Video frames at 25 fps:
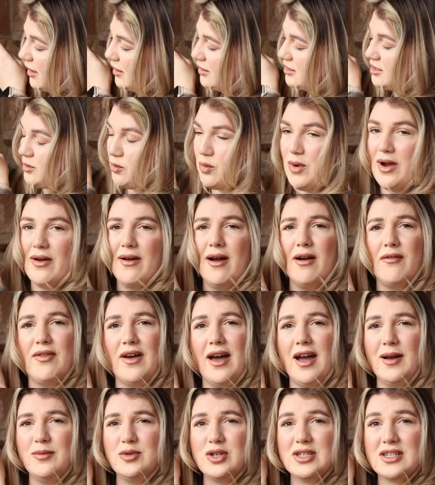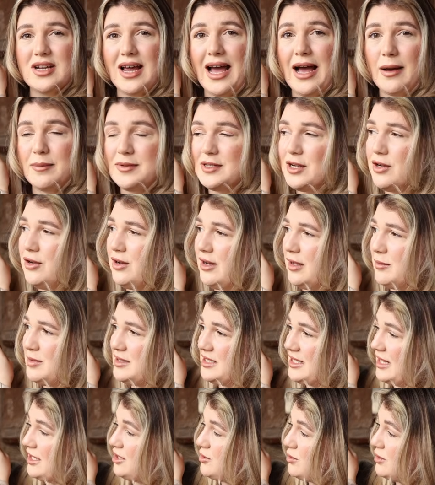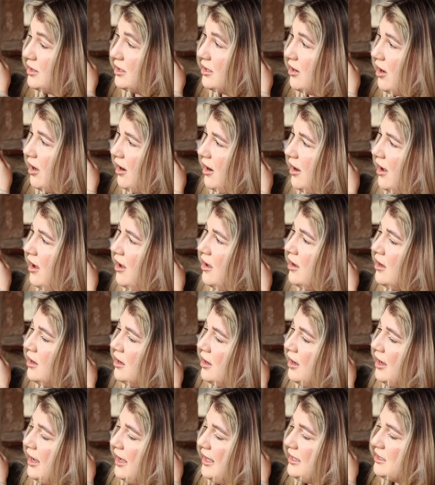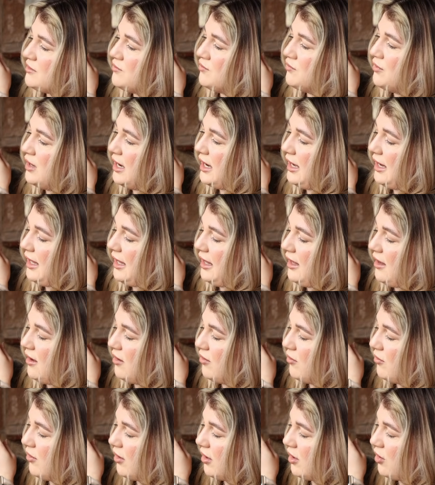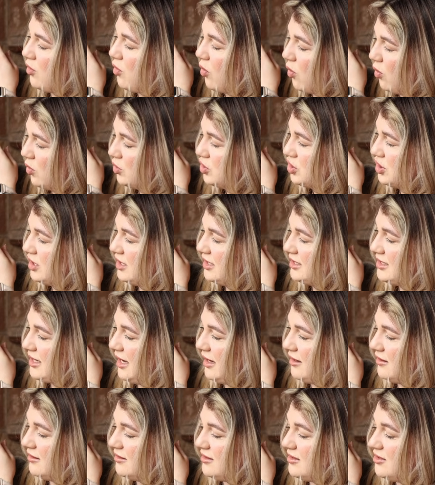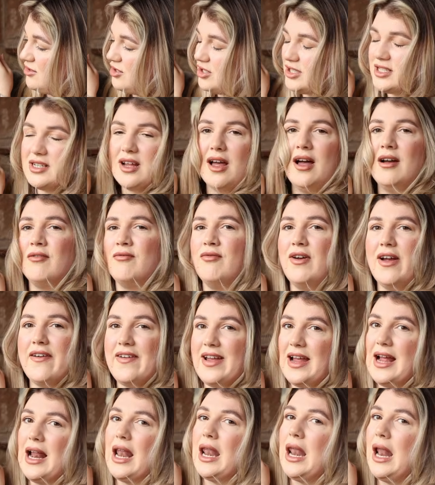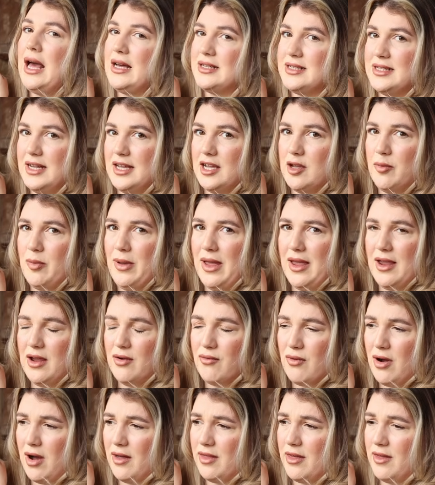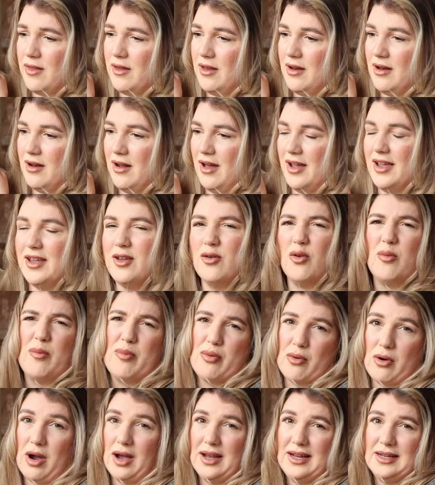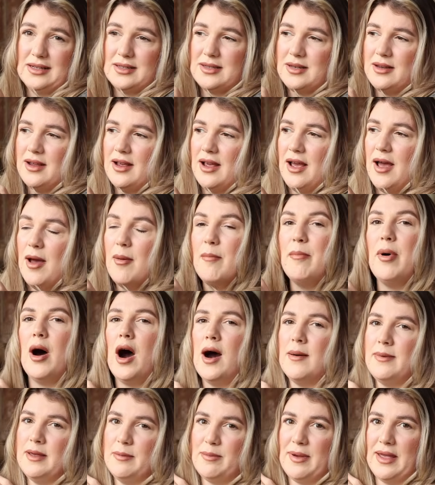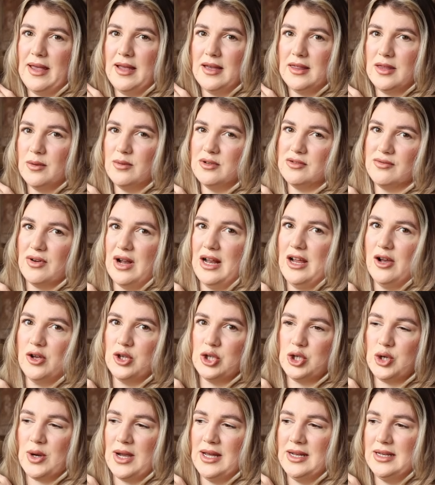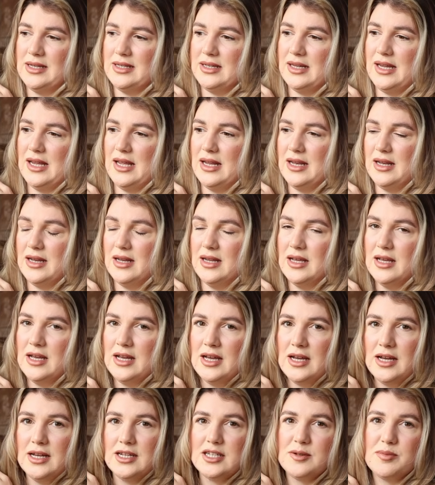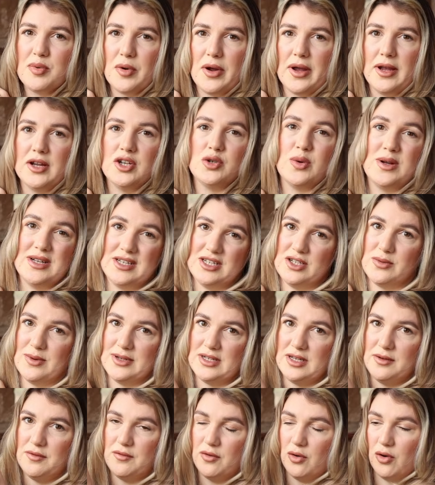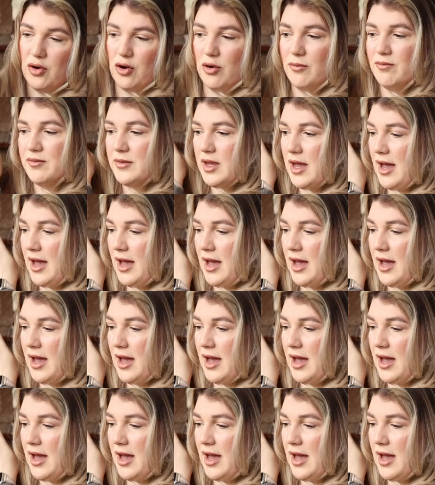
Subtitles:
some wear out of that. I'm just absolutely obsessed with the colour. It's really gorgeous and just a very classic pink rather than like your bright Barbie pink that was really on trend in spring 2024.